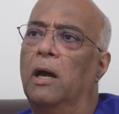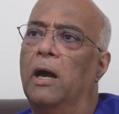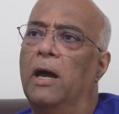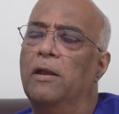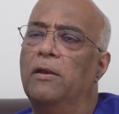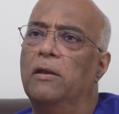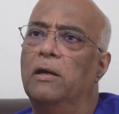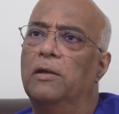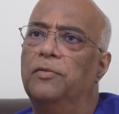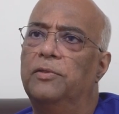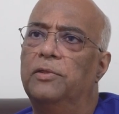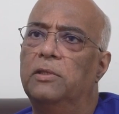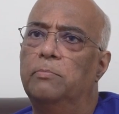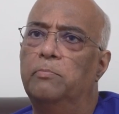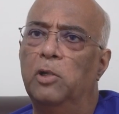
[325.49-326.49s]
And
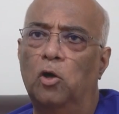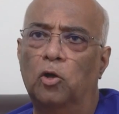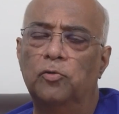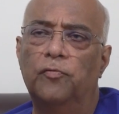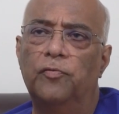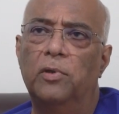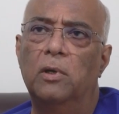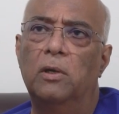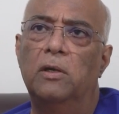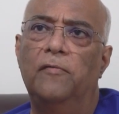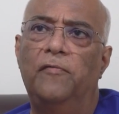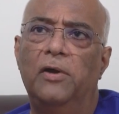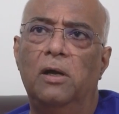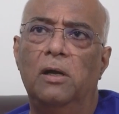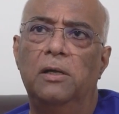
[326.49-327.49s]
because of the
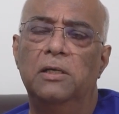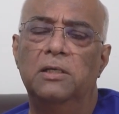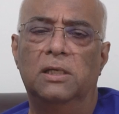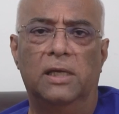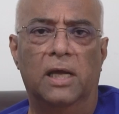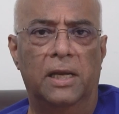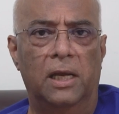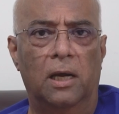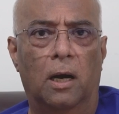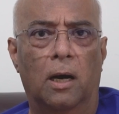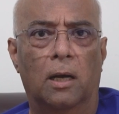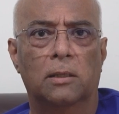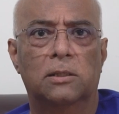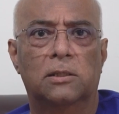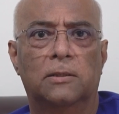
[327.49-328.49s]
difficulties in getting
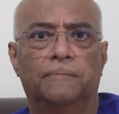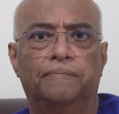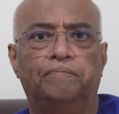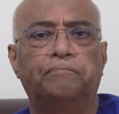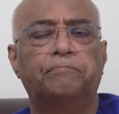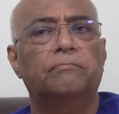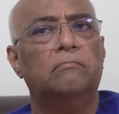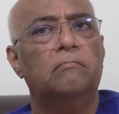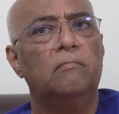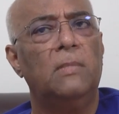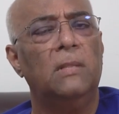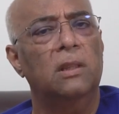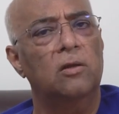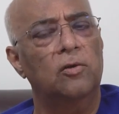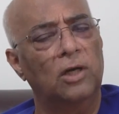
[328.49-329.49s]
hearts,
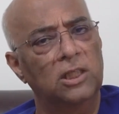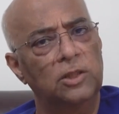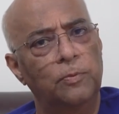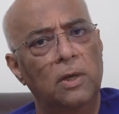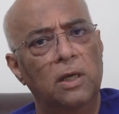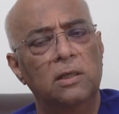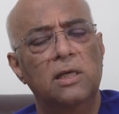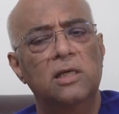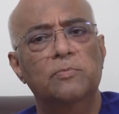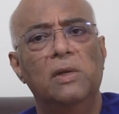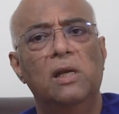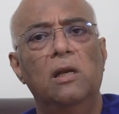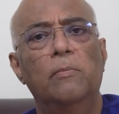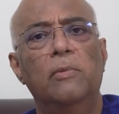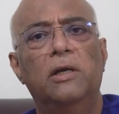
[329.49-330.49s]
transplant has
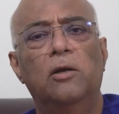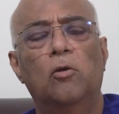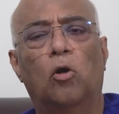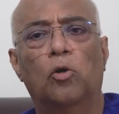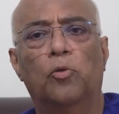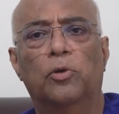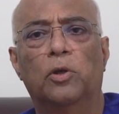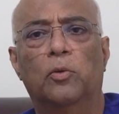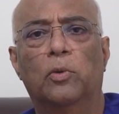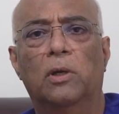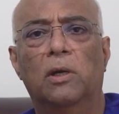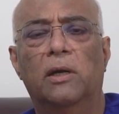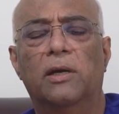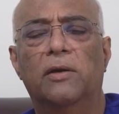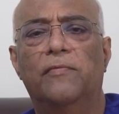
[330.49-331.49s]
been limited all over the
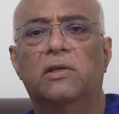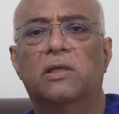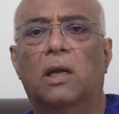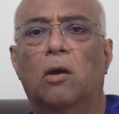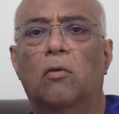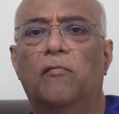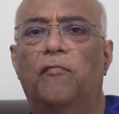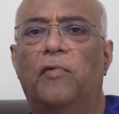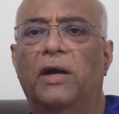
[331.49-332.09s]
world, and it's around